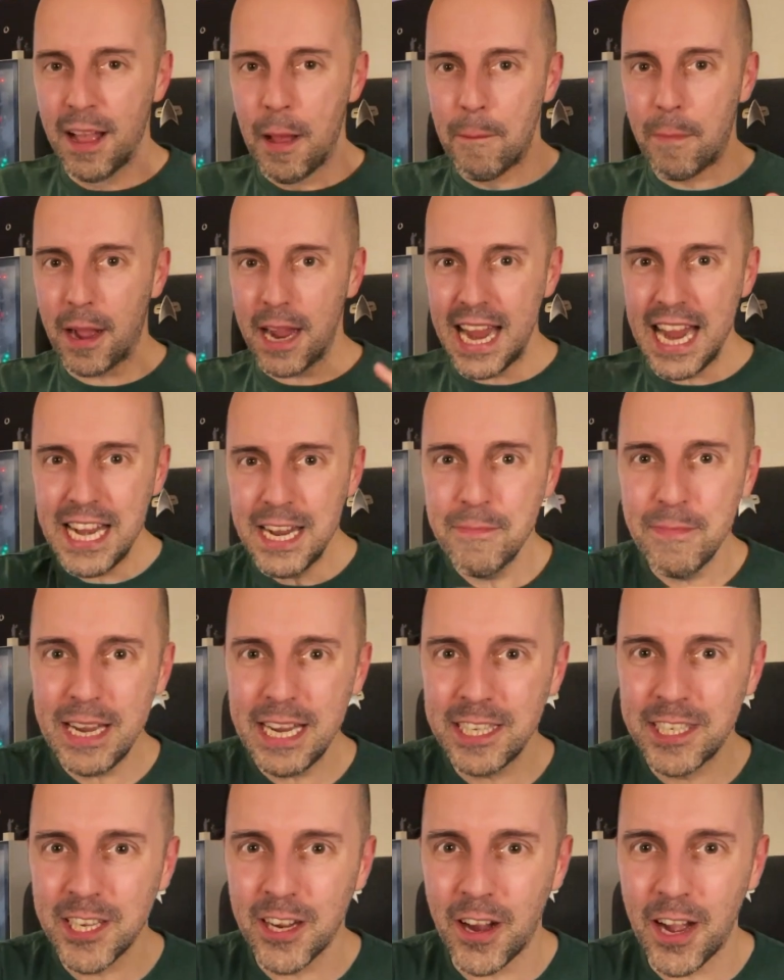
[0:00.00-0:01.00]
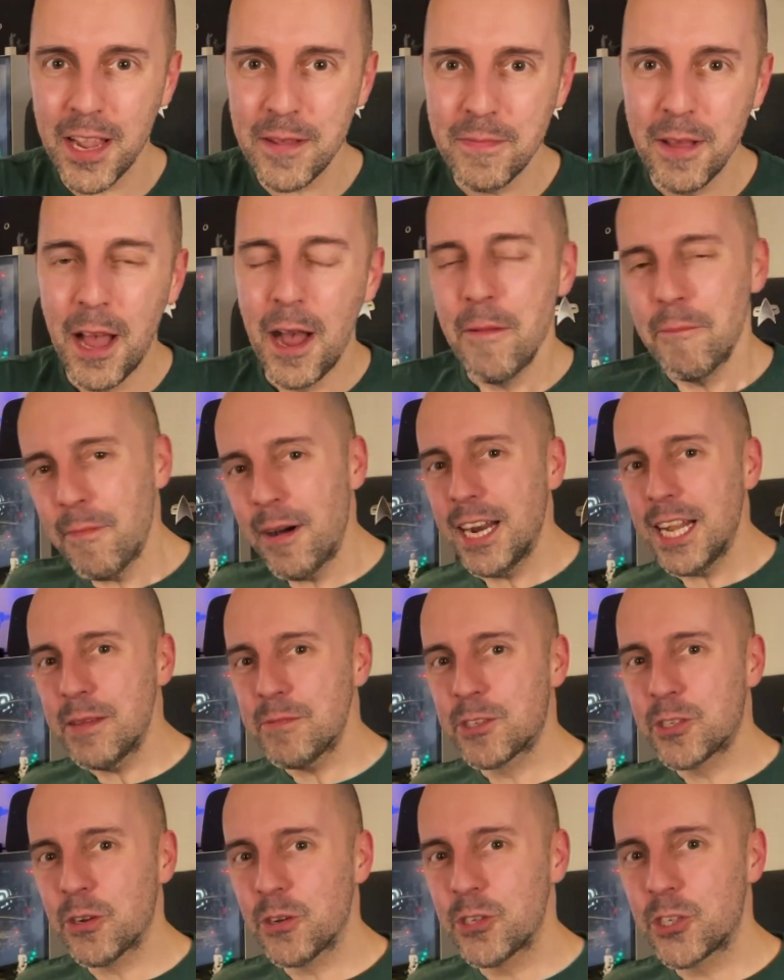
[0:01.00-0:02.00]
But in the meantime, my
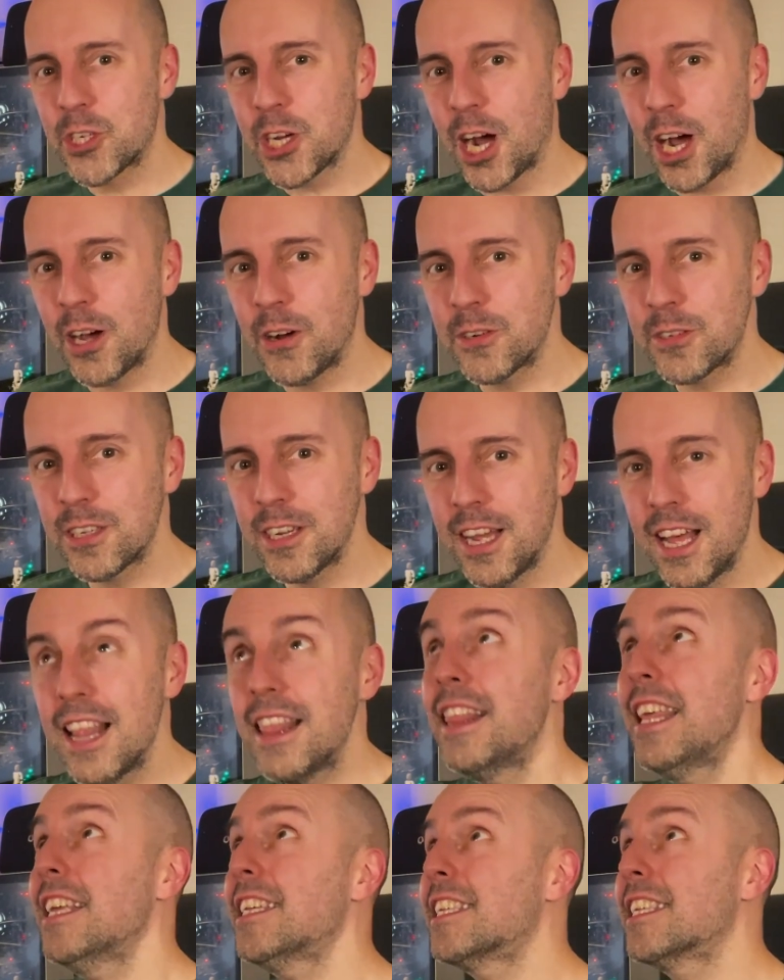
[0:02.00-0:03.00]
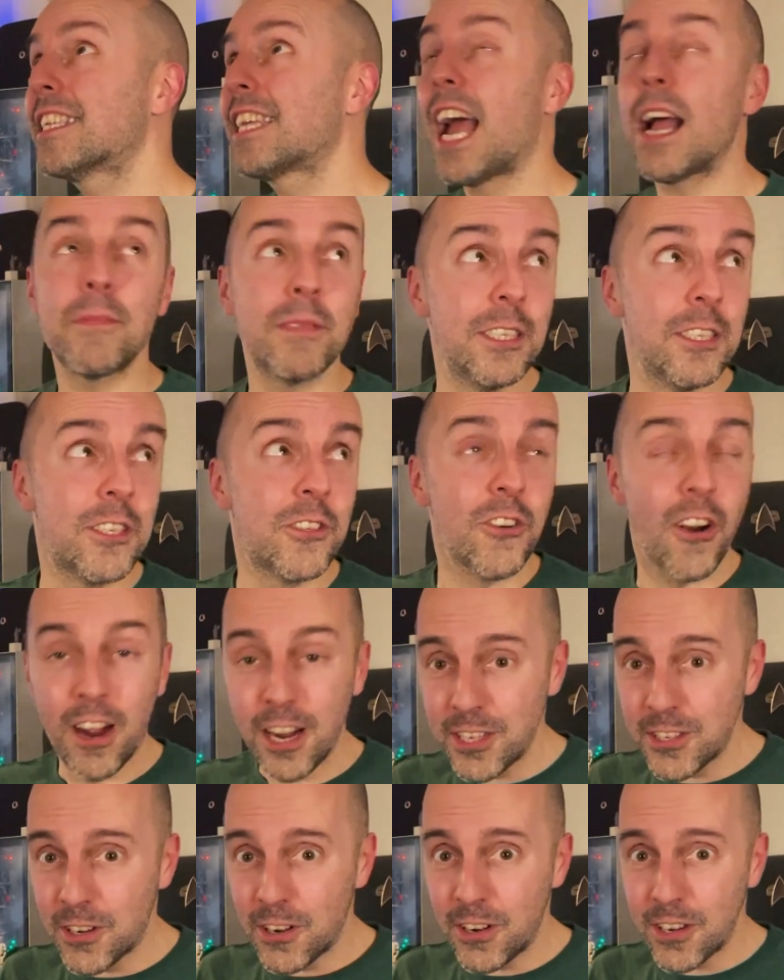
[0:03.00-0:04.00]
name's John Child. This is Captain's Dry
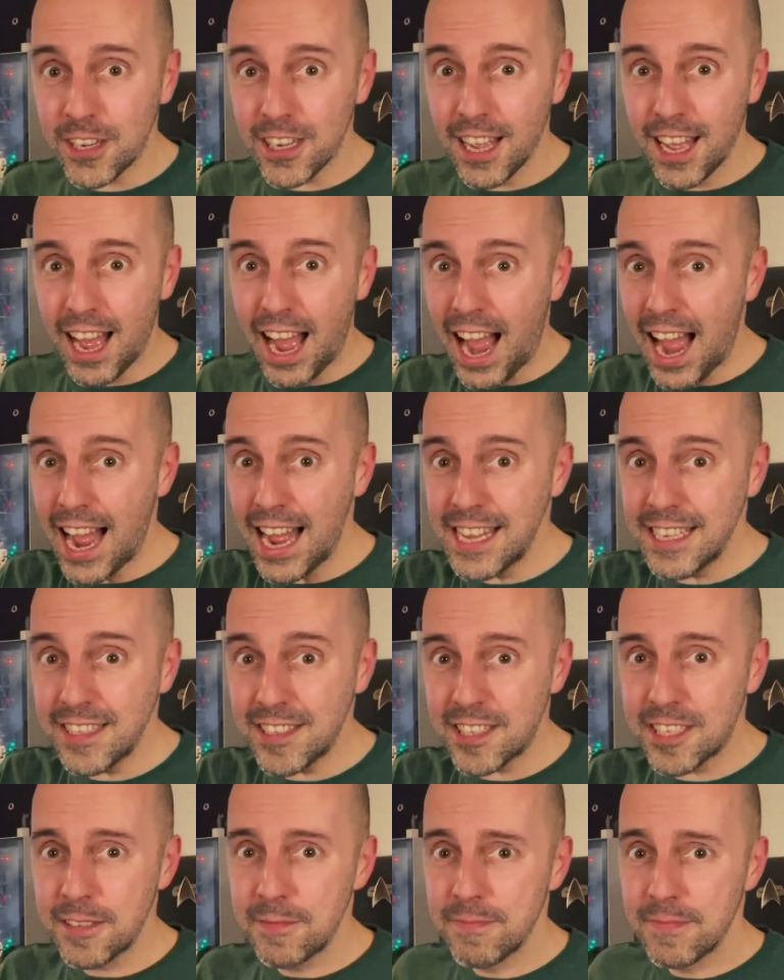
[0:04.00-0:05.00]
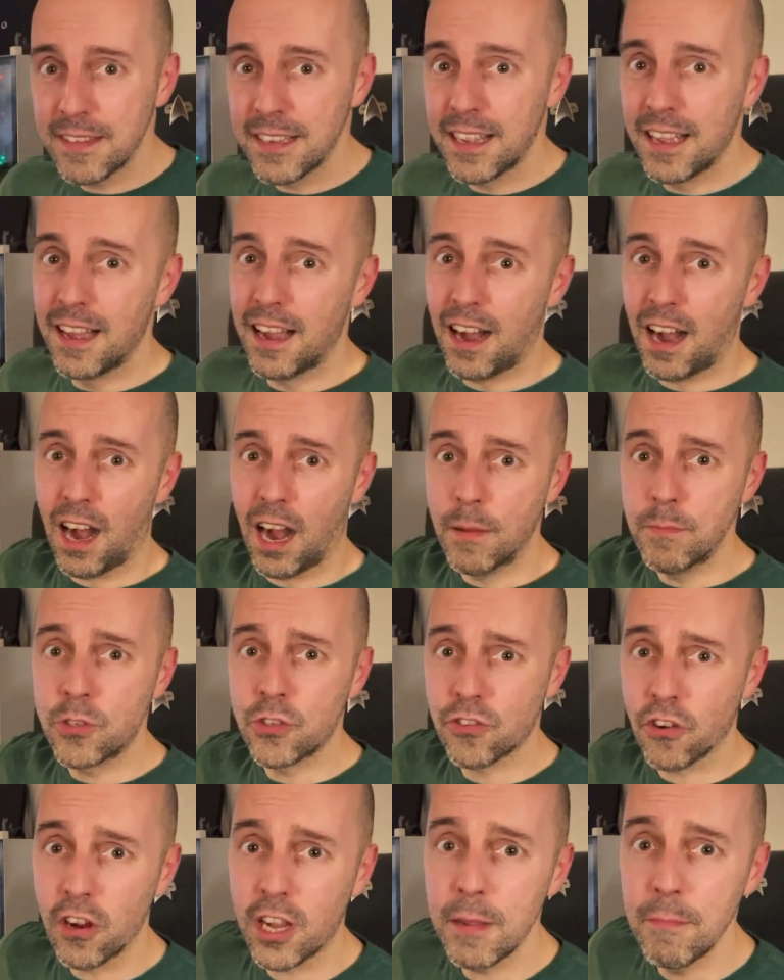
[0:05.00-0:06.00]
Dock, and I'm
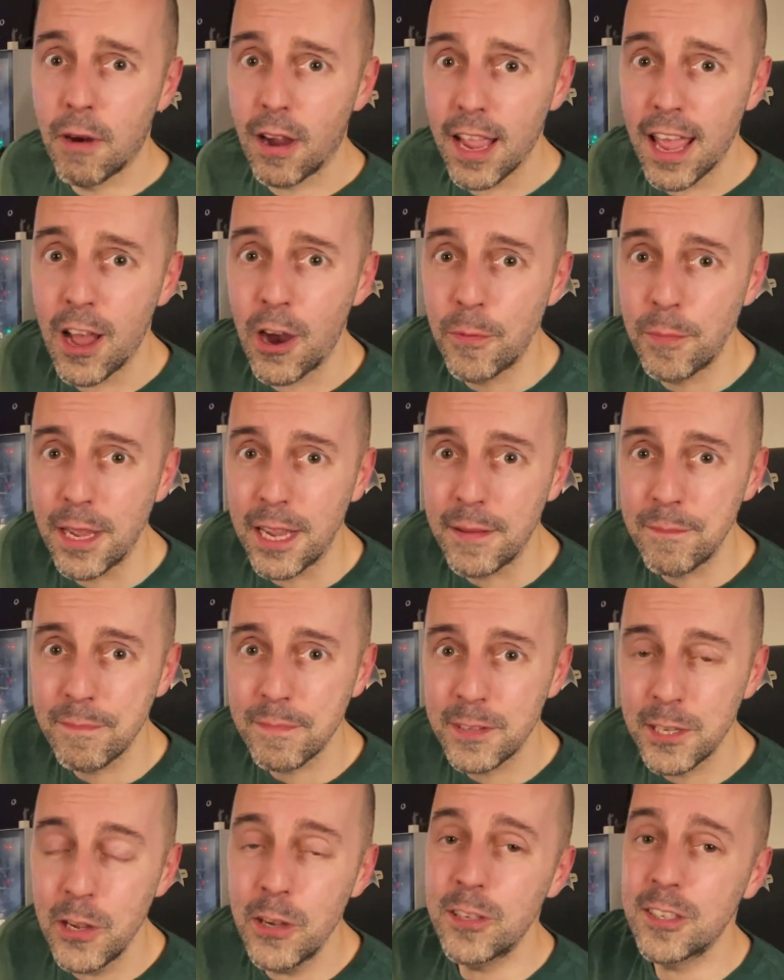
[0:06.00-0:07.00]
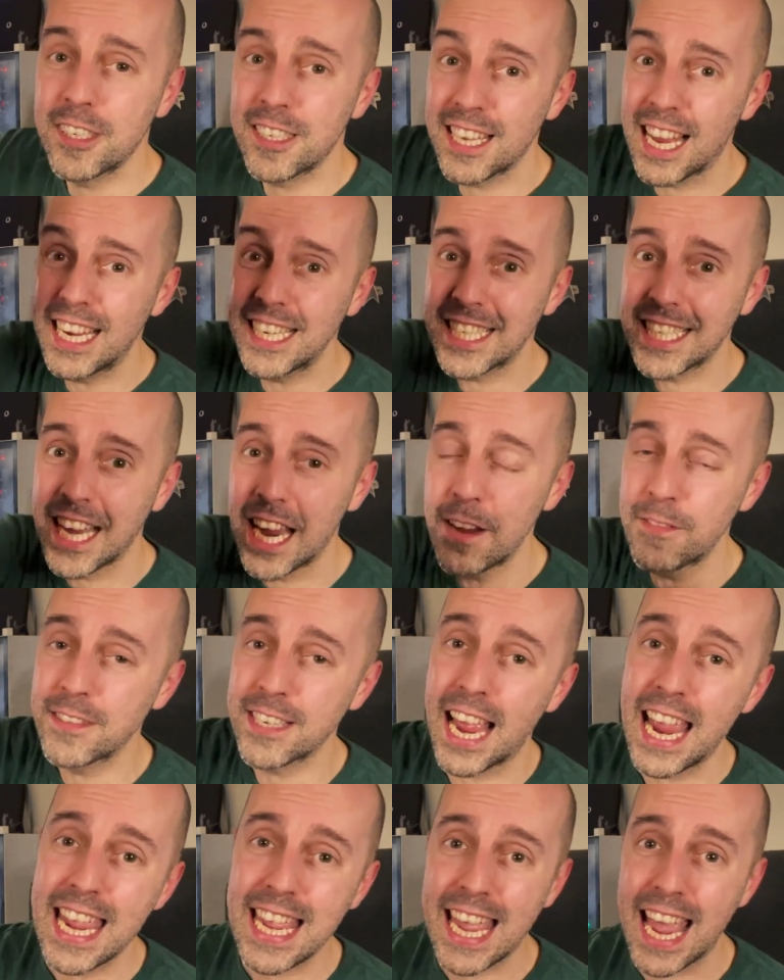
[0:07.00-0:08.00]
stroking my helmet. You stay safe,
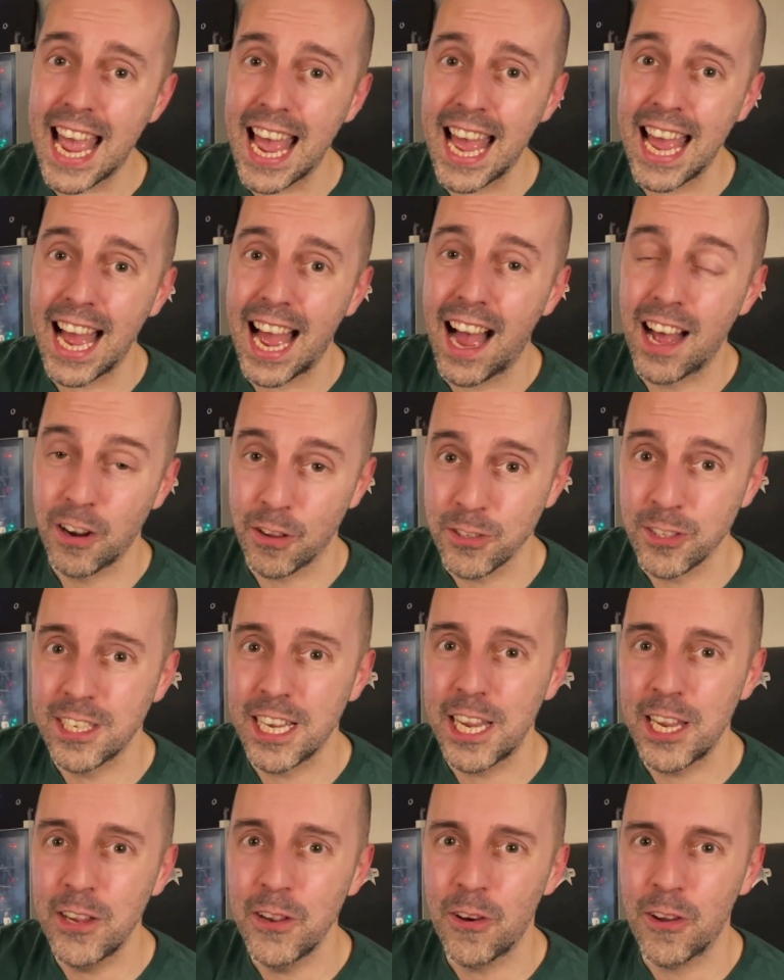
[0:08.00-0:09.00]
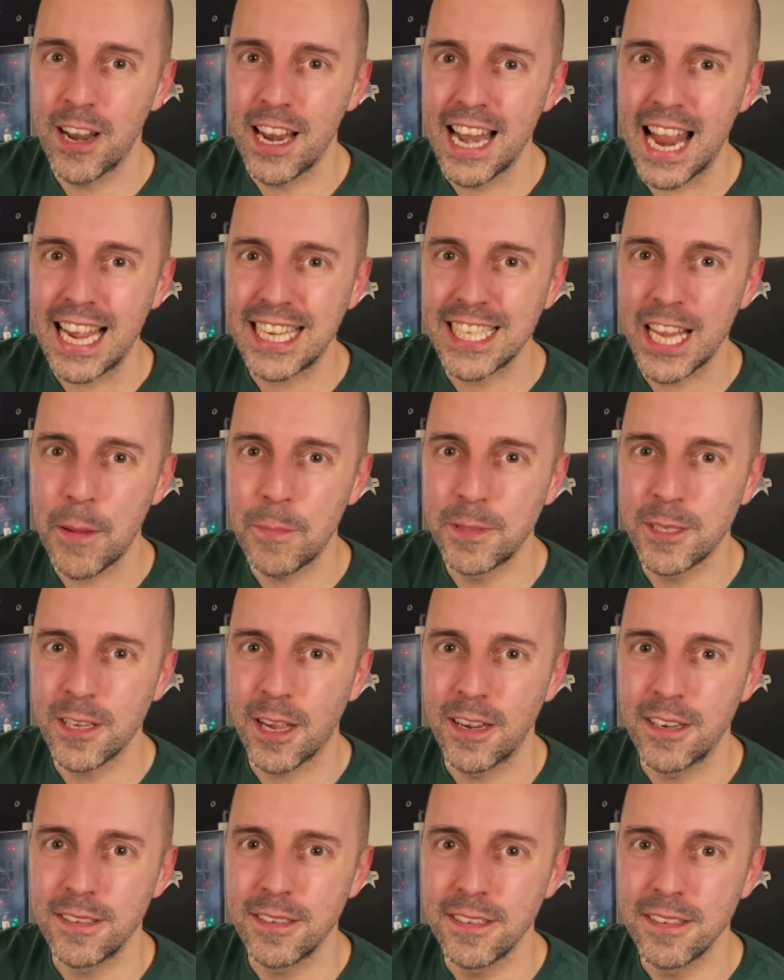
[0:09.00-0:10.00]
take care, and I'll see you on the next
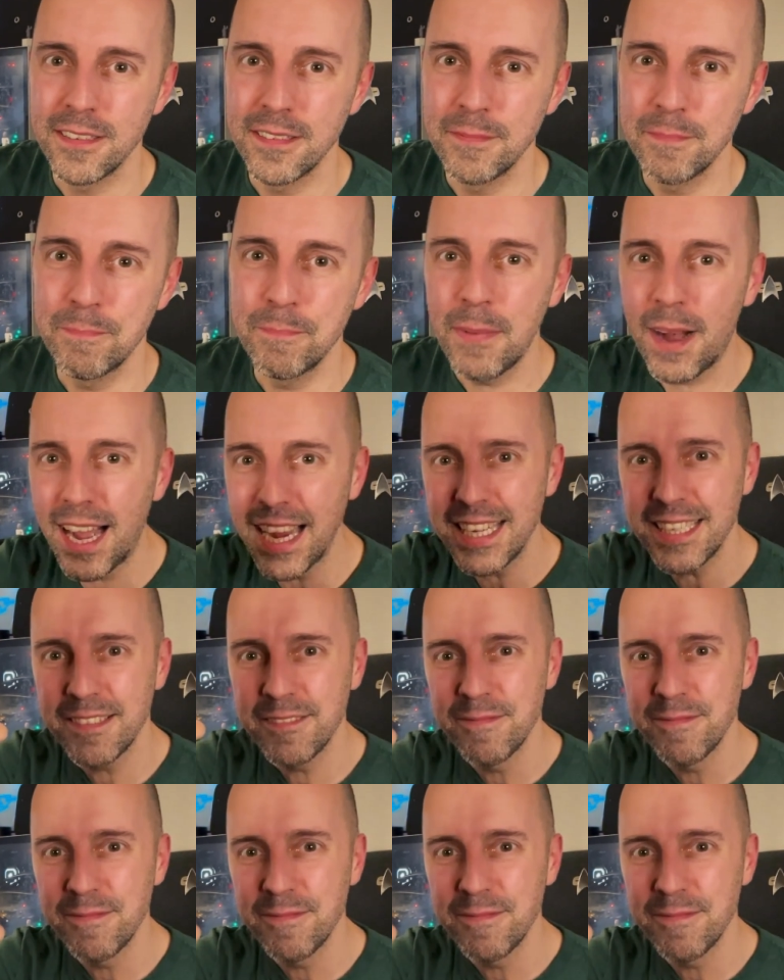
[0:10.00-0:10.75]
episode. Bye.